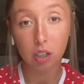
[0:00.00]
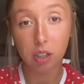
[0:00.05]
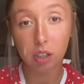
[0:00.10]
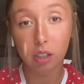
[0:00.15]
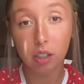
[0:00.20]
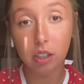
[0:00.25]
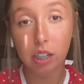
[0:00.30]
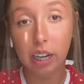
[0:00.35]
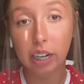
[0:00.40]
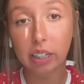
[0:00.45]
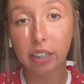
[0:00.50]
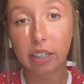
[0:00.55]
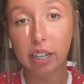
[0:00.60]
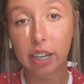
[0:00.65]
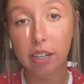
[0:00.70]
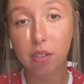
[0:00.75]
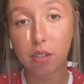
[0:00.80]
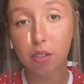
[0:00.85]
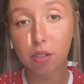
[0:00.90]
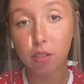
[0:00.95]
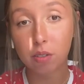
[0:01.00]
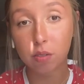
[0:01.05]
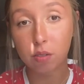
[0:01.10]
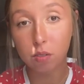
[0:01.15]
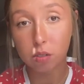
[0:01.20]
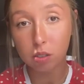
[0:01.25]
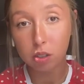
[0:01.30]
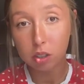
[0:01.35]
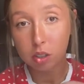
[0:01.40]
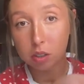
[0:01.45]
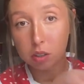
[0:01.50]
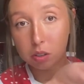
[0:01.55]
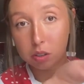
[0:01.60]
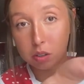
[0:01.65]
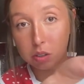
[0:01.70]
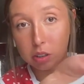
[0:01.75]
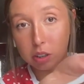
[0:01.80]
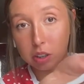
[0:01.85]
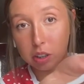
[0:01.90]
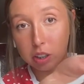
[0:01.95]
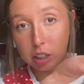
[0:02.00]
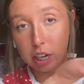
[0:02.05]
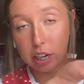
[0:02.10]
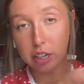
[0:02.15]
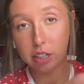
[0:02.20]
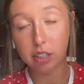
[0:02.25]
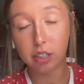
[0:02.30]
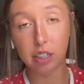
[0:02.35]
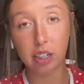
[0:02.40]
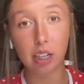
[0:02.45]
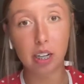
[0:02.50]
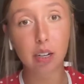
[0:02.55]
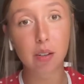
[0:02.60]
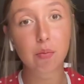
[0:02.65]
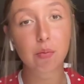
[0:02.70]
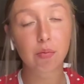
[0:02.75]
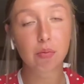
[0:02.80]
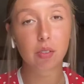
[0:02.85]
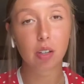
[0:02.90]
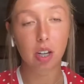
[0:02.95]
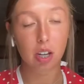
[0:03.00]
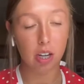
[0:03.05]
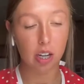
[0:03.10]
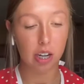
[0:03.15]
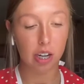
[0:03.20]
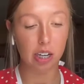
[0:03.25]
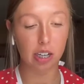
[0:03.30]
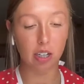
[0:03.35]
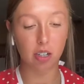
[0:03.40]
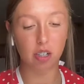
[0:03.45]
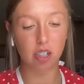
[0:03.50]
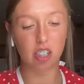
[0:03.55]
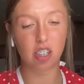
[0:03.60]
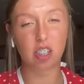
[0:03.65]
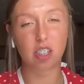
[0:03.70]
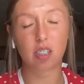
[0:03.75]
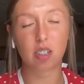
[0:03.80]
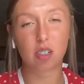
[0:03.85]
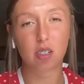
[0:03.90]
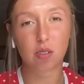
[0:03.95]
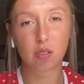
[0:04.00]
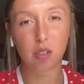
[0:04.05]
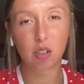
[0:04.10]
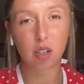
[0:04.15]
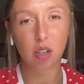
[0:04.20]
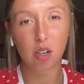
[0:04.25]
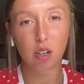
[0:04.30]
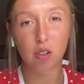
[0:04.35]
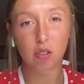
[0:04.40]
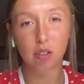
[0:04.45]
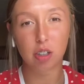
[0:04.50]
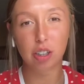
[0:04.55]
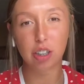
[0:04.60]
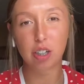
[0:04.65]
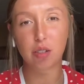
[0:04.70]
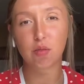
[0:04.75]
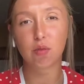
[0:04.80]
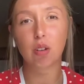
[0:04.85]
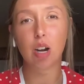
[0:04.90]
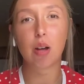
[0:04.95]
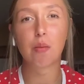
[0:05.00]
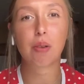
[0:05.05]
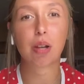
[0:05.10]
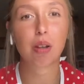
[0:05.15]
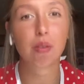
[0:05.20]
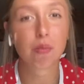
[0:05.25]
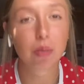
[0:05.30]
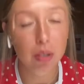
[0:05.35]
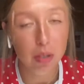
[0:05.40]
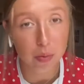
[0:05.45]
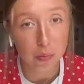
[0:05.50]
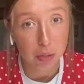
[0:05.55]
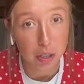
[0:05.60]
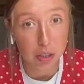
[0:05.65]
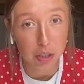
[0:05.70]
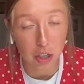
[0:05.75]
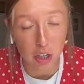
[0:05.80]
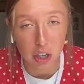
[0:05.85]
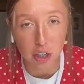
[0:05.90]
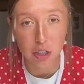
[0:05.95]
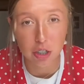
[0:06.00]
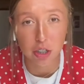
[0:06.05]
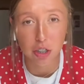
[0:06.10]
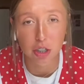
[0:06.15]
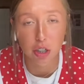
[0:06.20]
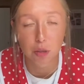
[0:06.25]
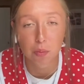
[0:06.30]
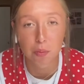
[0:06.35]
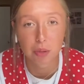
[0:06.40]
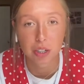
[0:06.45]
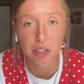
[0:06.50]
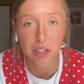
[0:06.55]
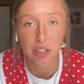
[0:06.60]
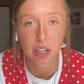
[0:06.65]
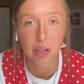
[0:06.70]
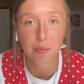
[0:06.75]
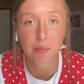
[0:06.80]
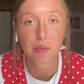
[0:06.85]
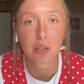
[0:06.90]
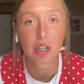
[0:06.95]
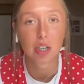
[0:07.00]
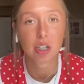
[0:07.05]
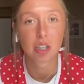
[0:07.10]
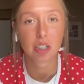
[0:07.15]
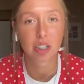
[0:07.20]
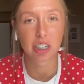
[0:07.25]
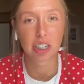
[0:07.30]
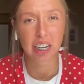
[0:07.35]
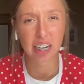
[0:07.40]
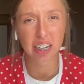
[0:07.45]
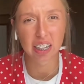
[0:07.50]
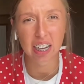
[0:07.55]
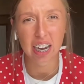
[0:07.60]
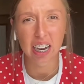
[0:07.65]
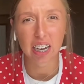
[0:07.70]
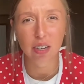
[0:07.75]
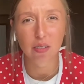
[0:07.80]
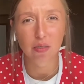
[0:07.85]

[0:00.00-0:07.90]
like this. Kind of see it. And you just really rub them and massage the soap into them to get kind of the